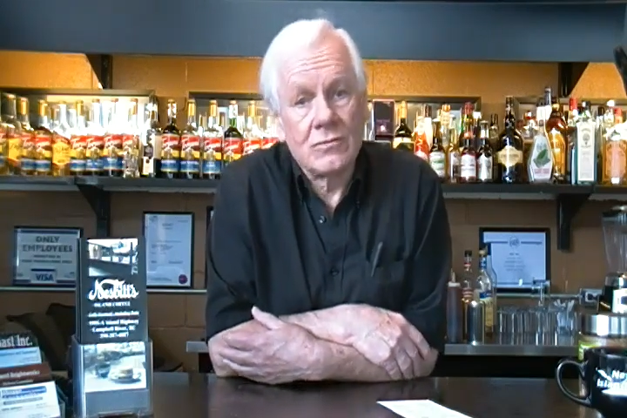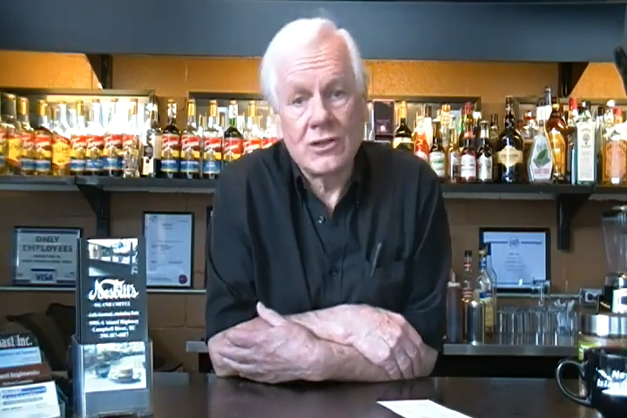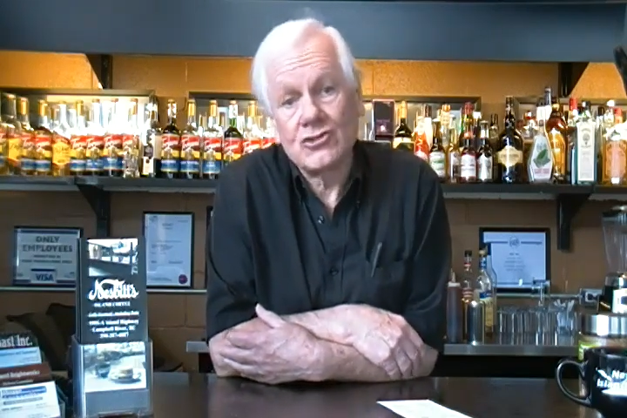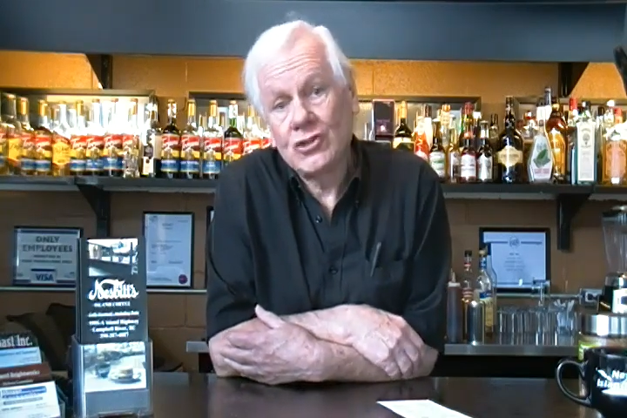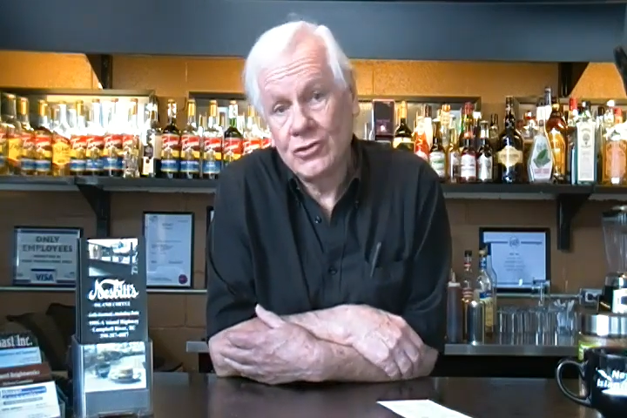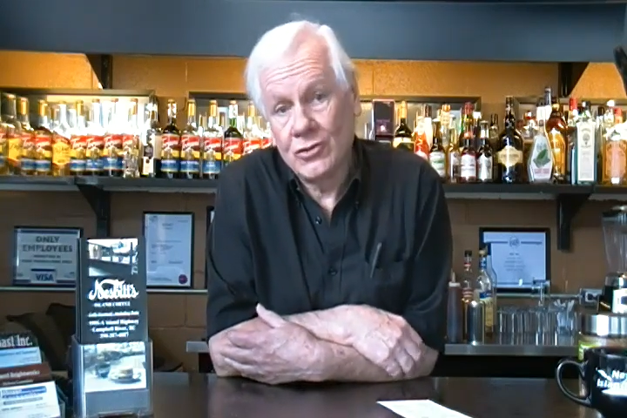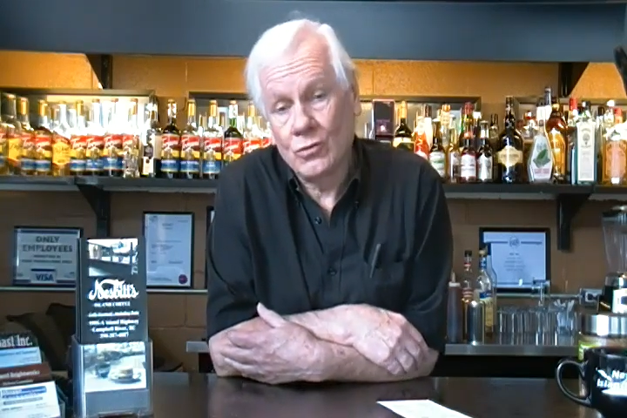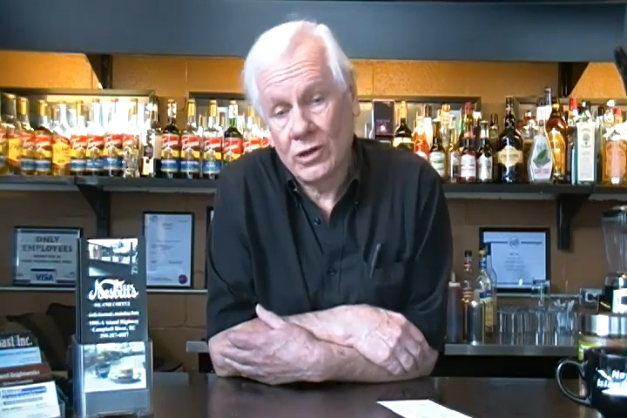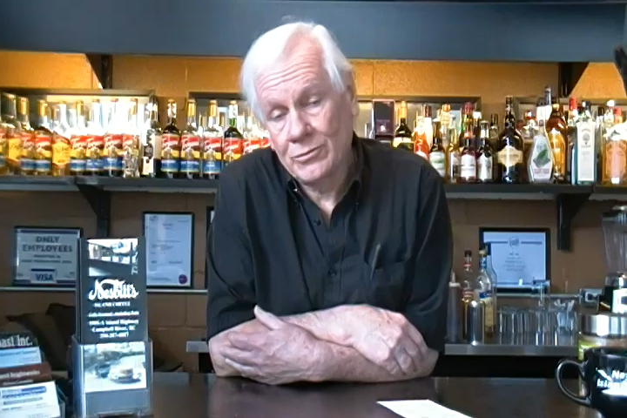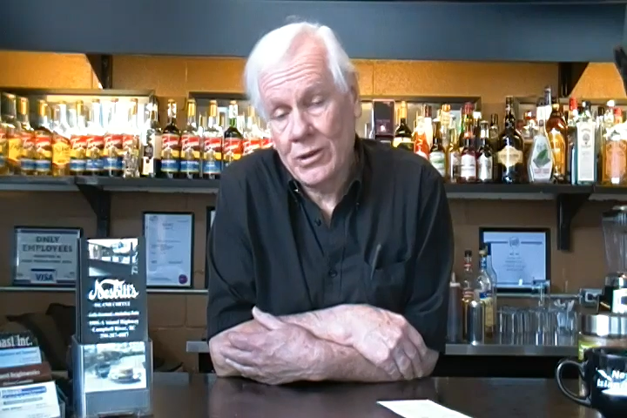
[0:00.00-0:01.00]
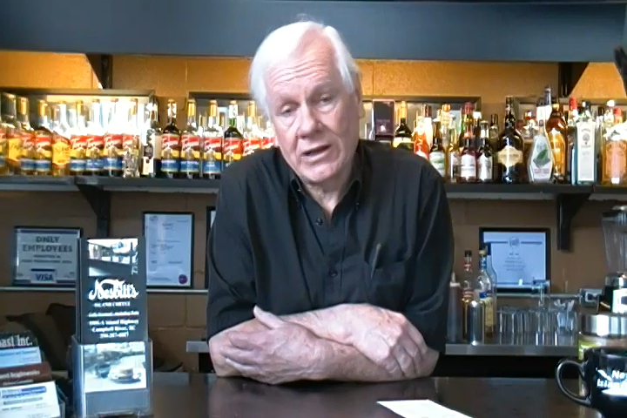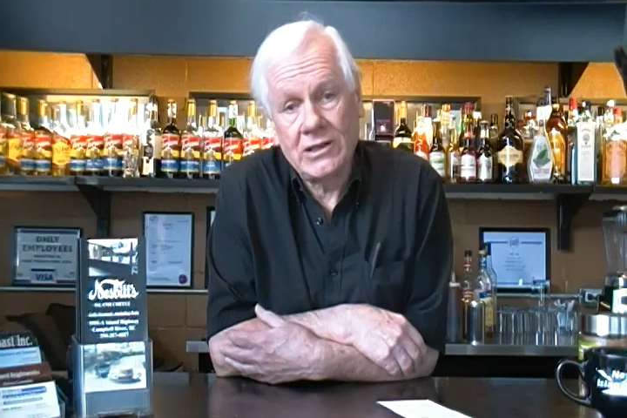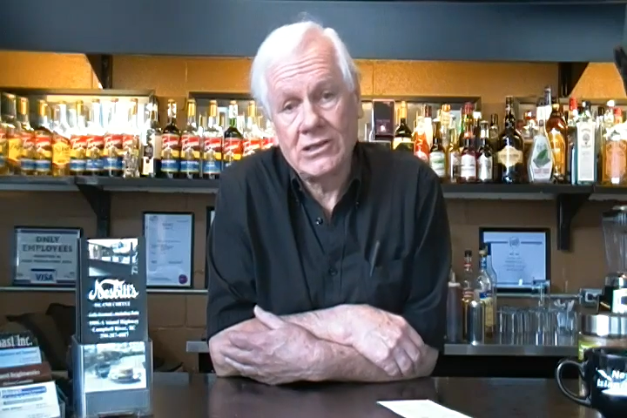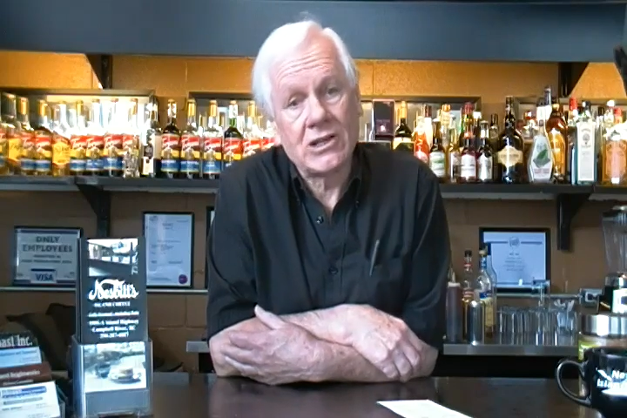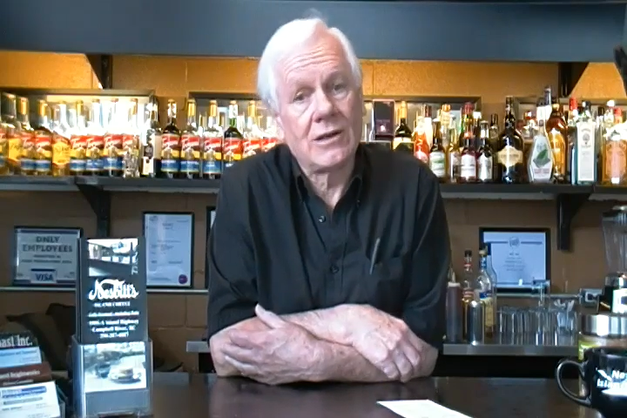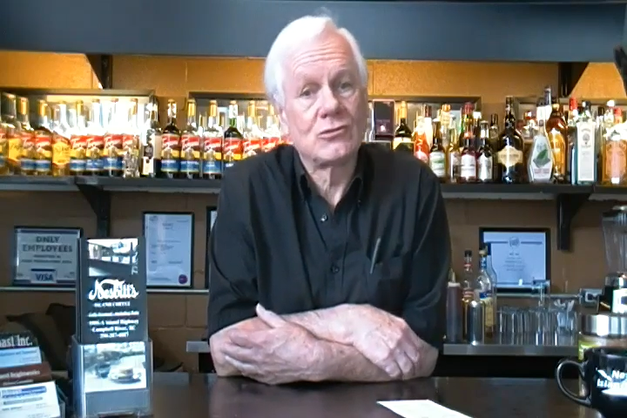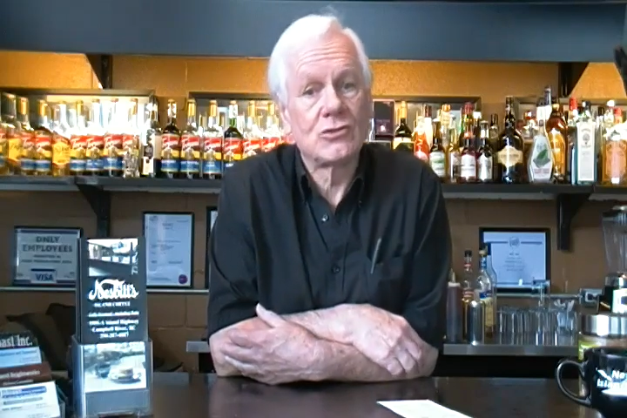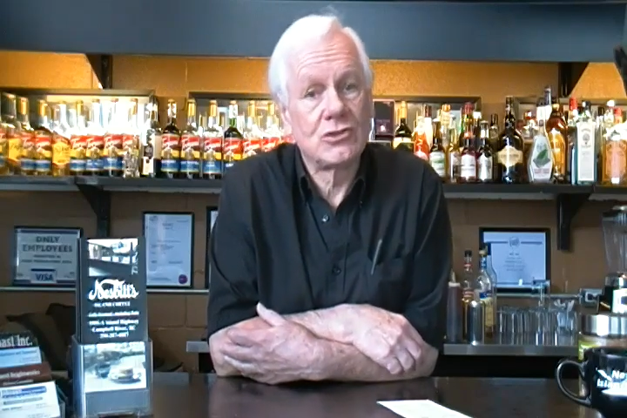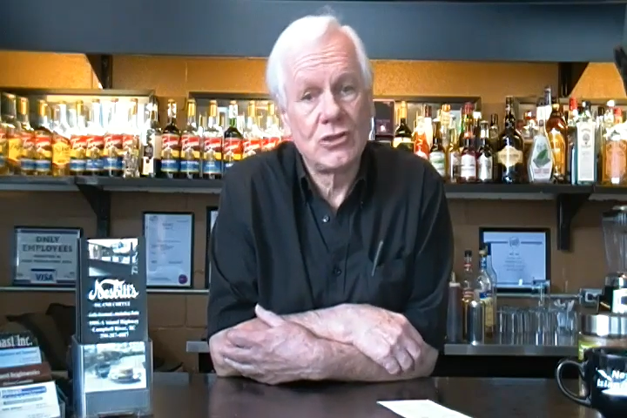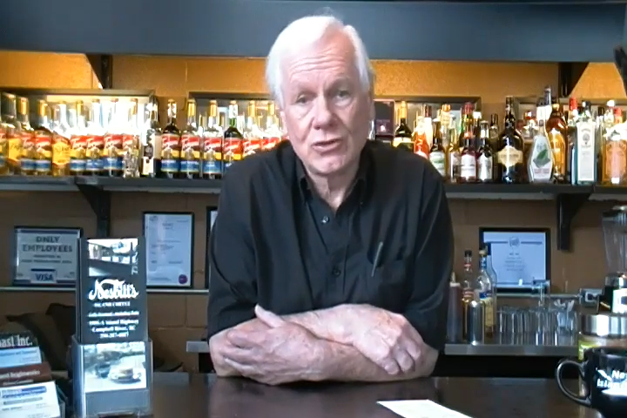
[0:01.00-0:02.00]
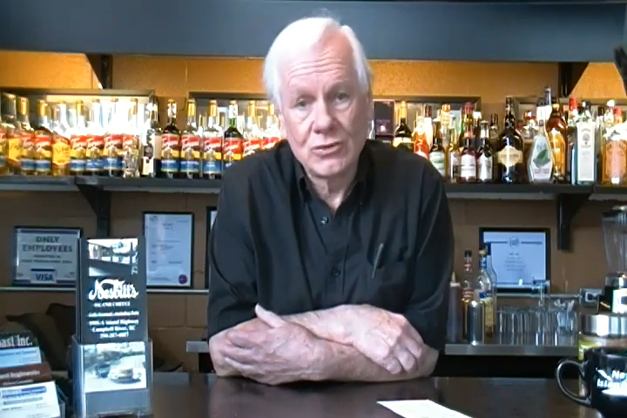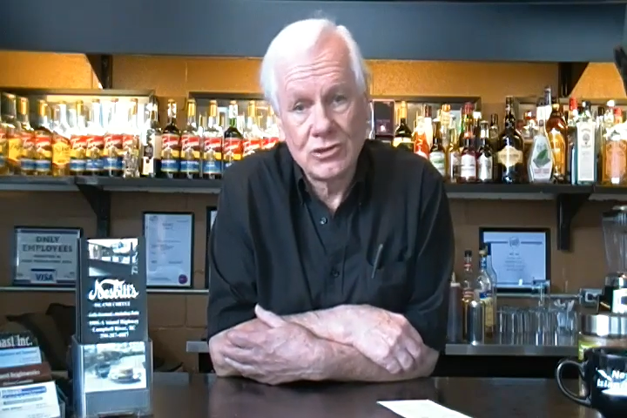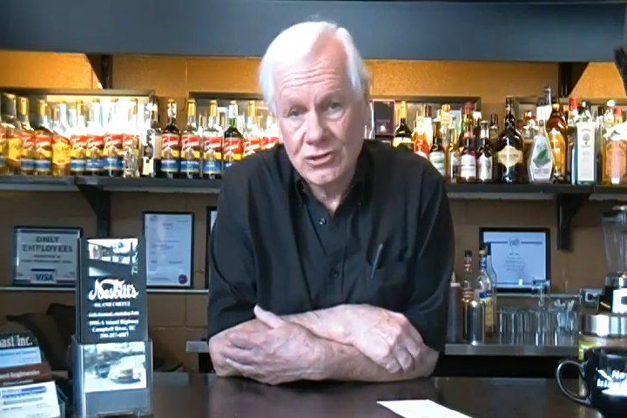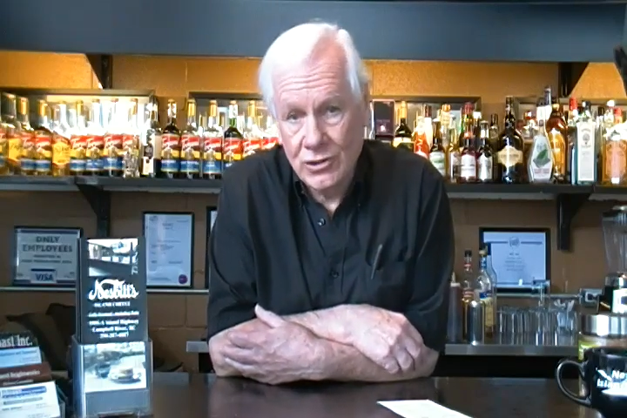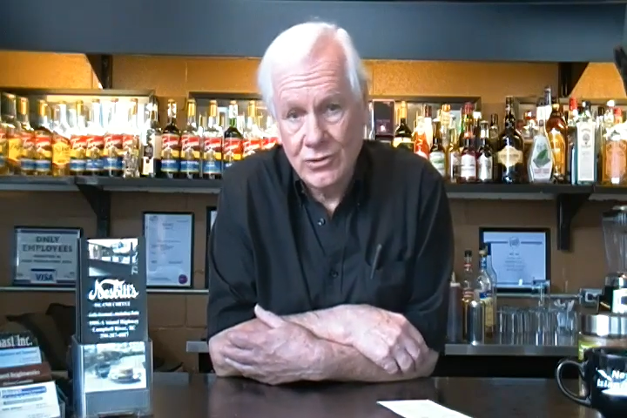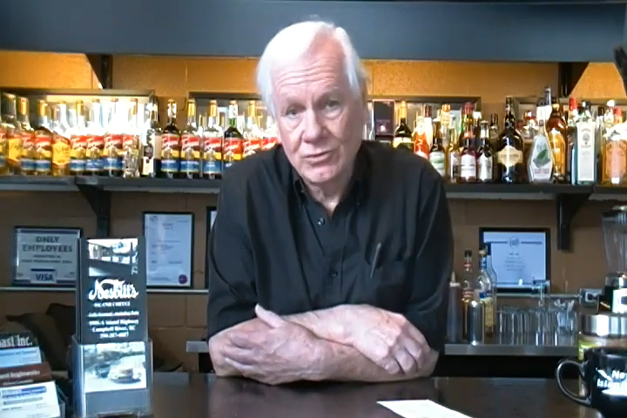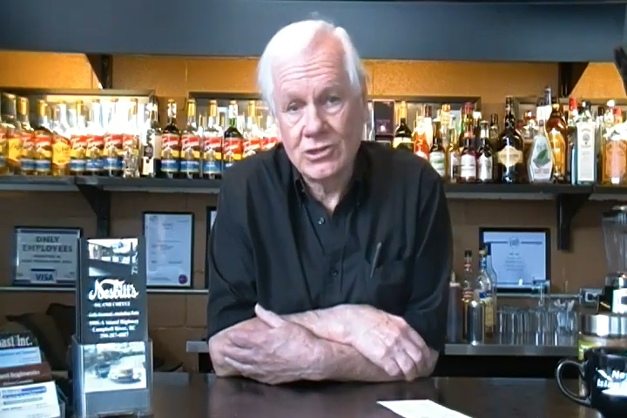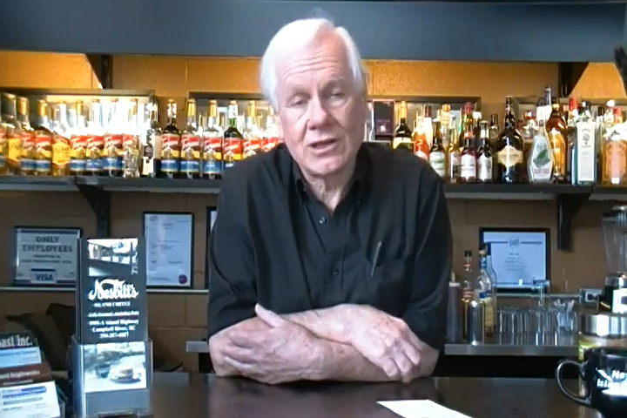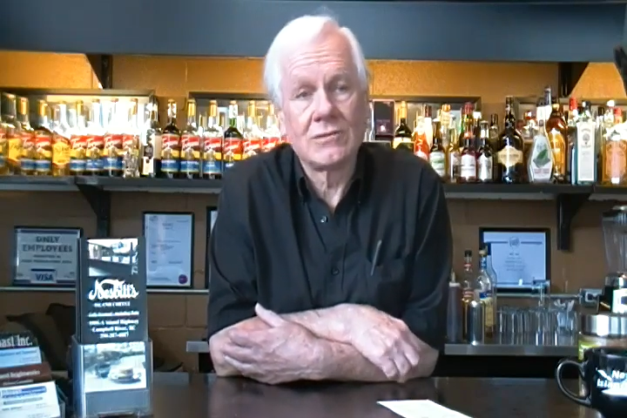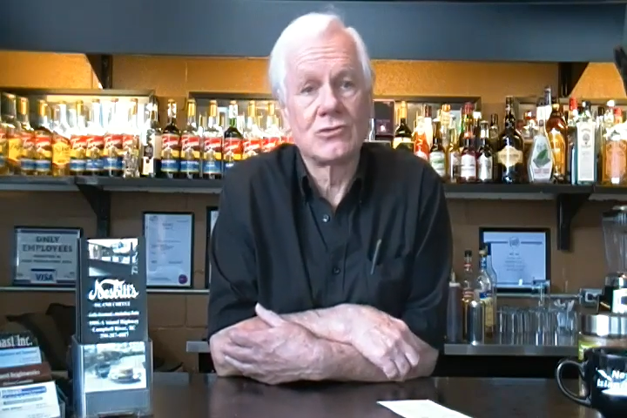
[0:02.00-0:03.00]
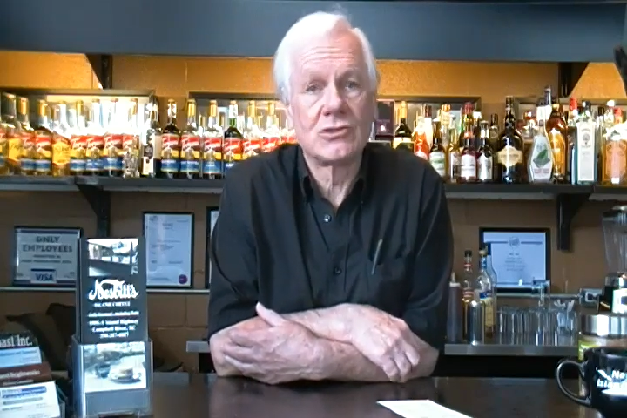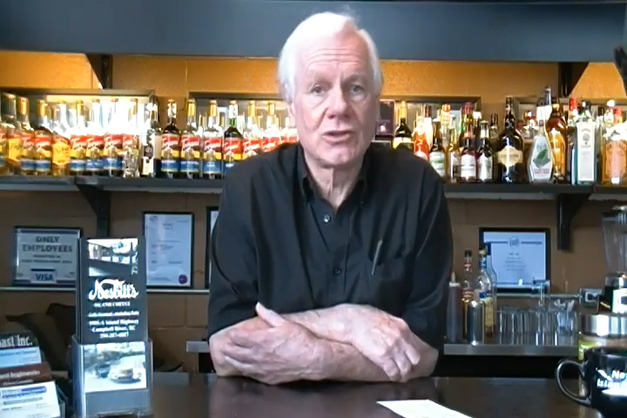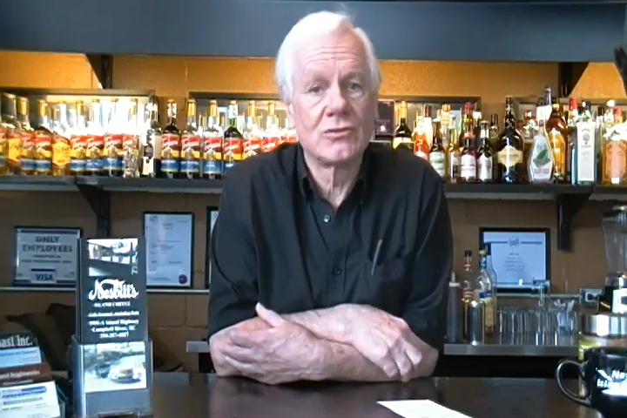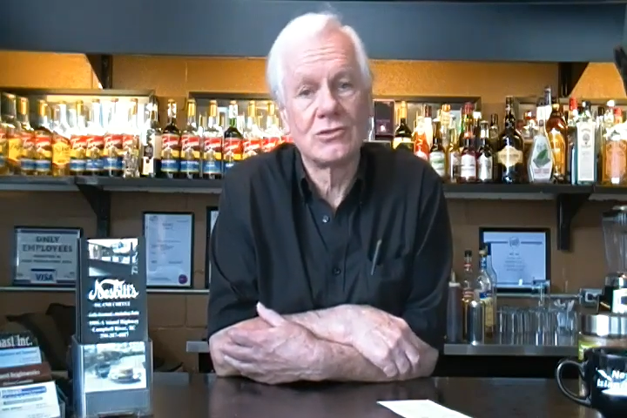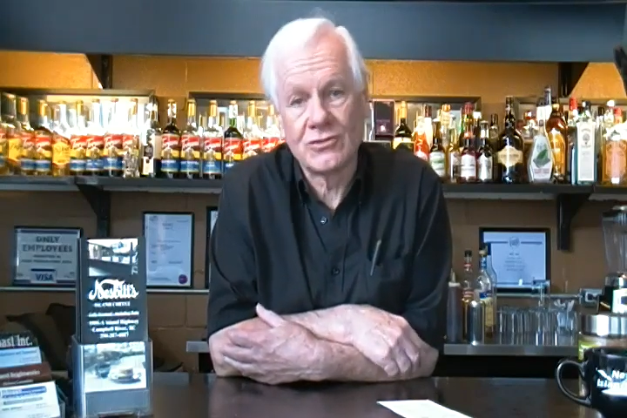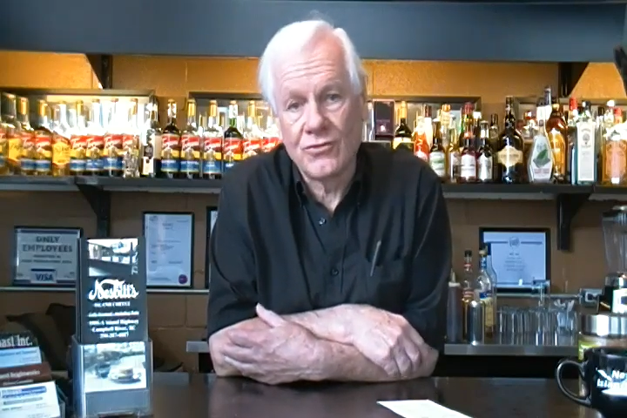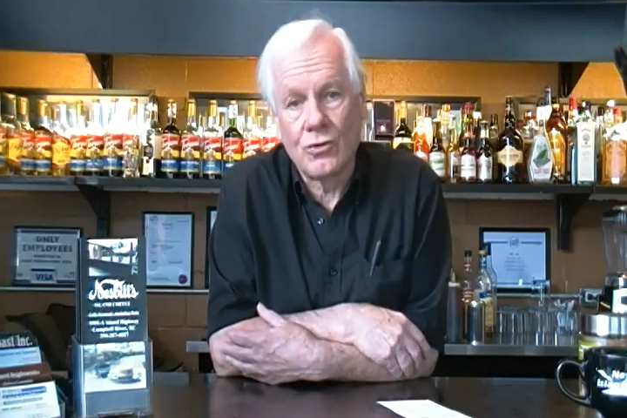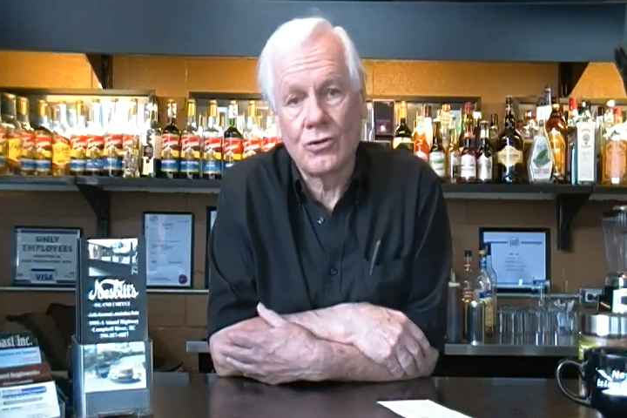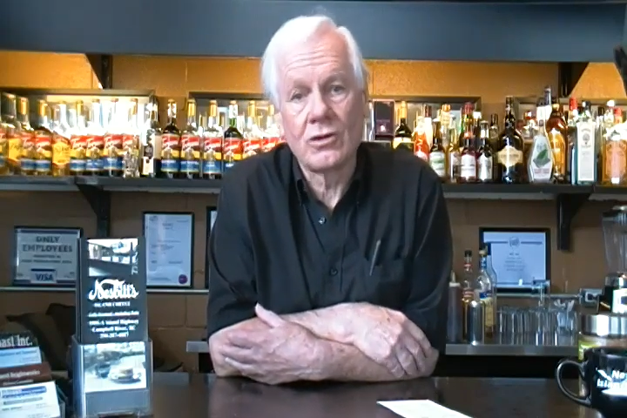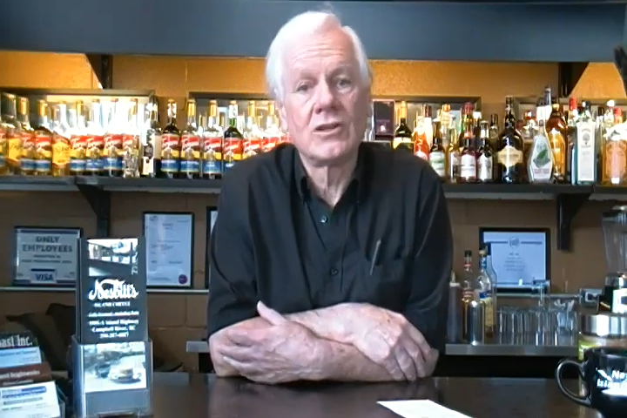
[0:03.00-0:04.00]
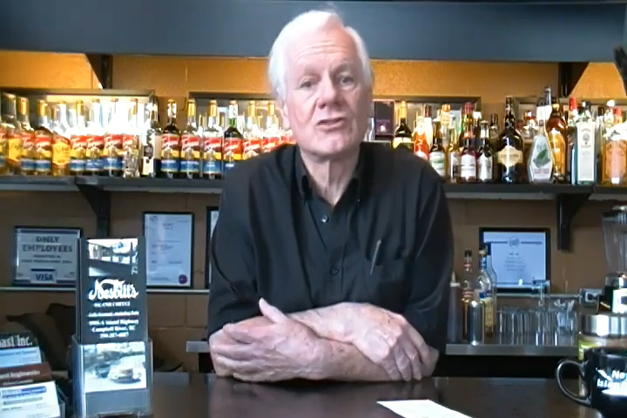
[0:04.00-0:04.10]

that's 1 penny times 2 is 2 times 2 is 4,